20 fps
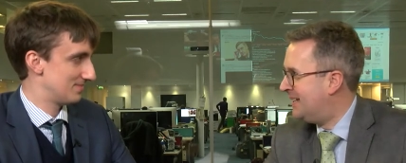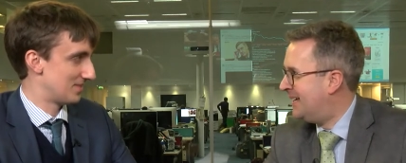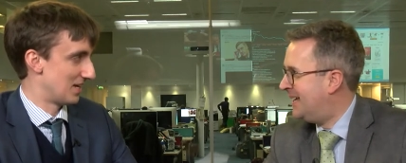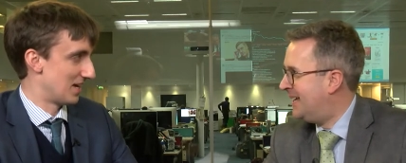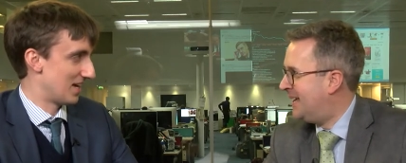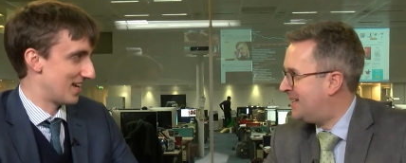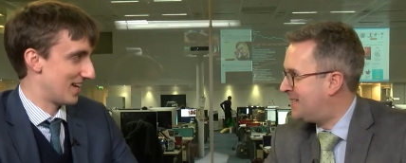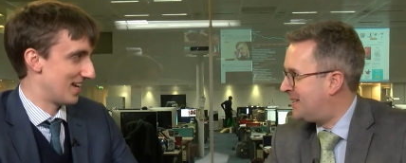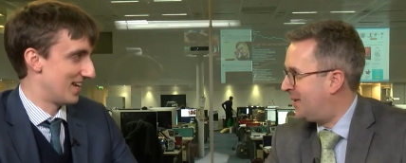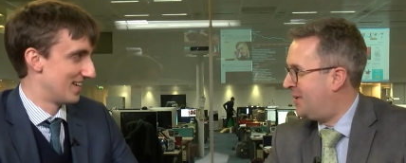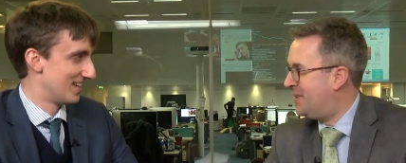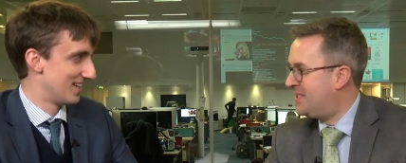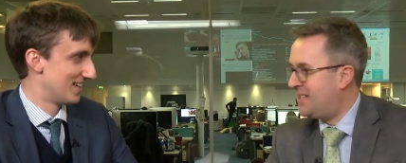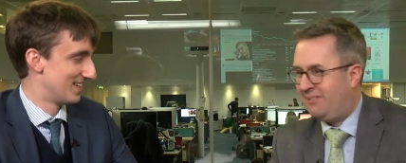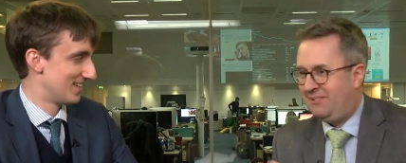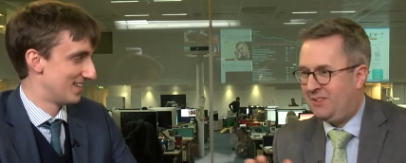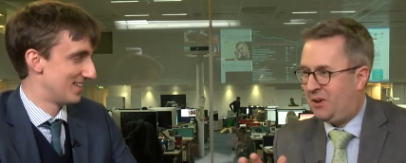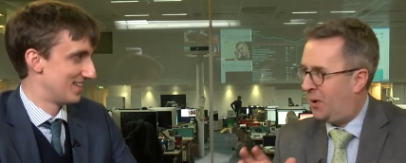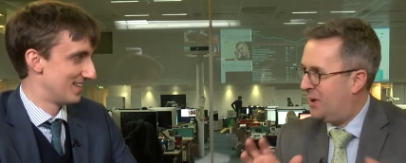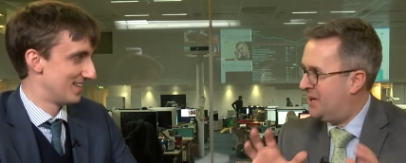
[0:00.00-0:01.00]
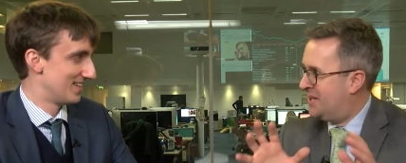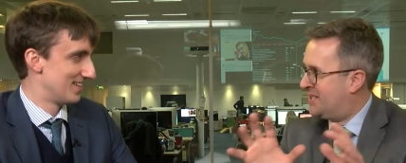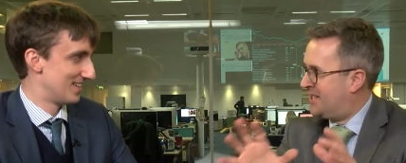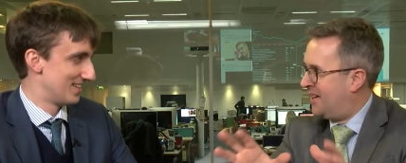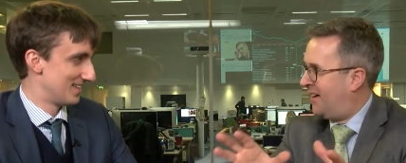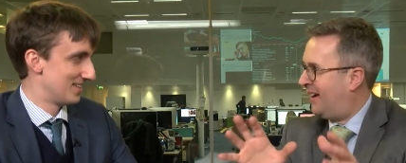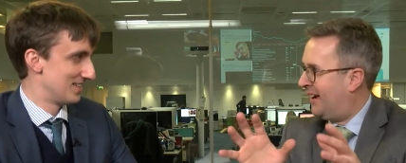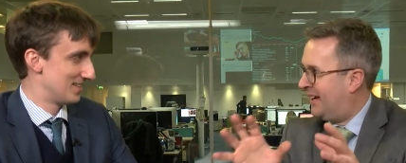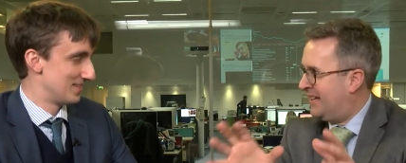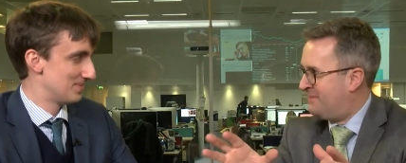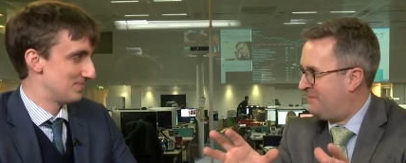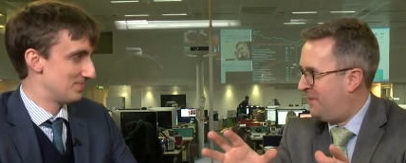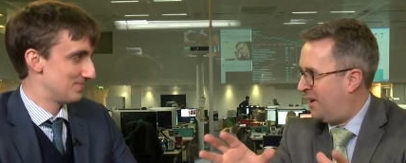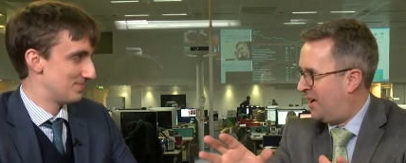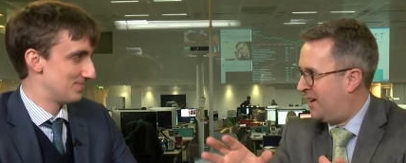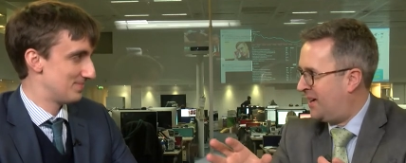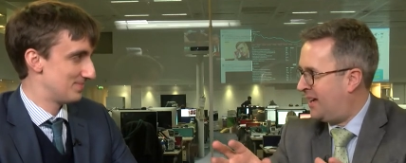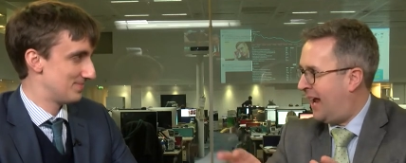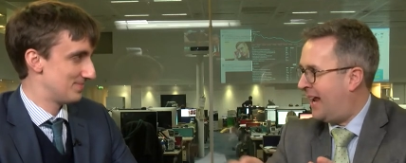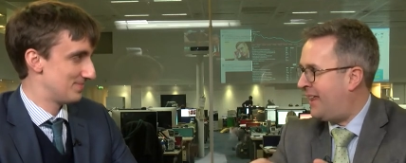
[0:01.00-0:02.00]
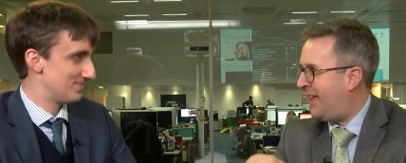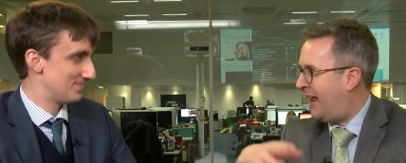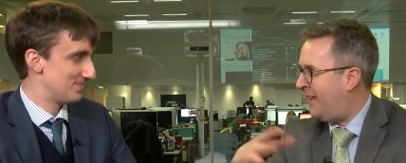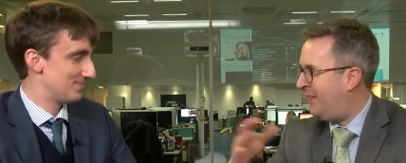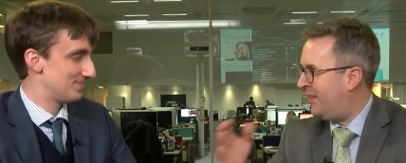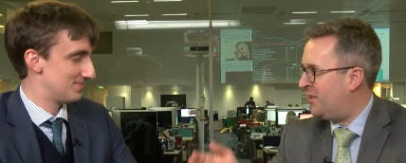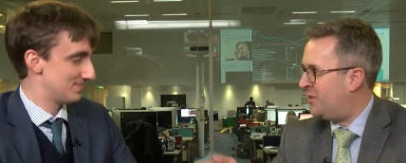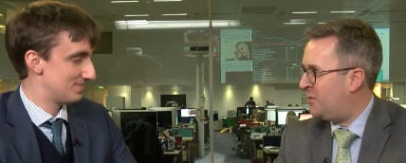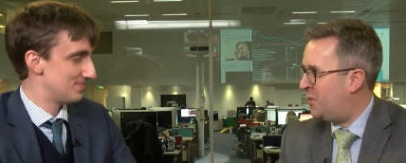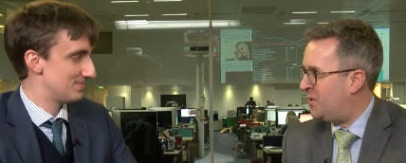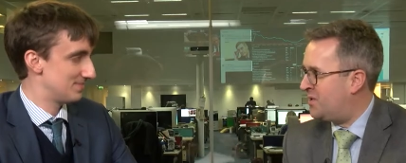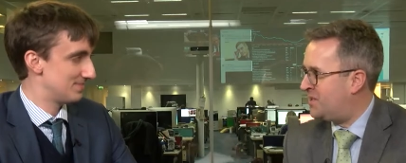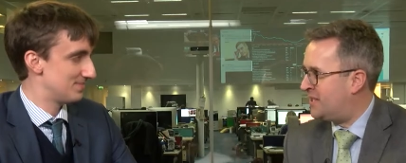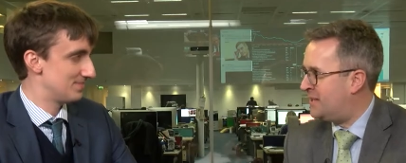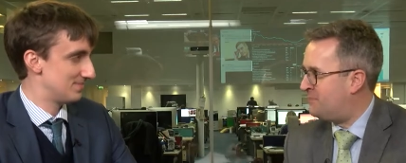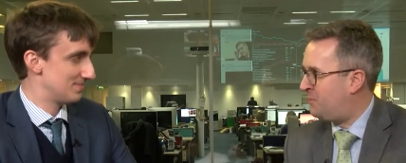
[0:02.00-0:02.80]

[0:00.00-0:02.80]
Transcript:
Speaker 1: so he's definitely got his tie, his mark. And anything which sees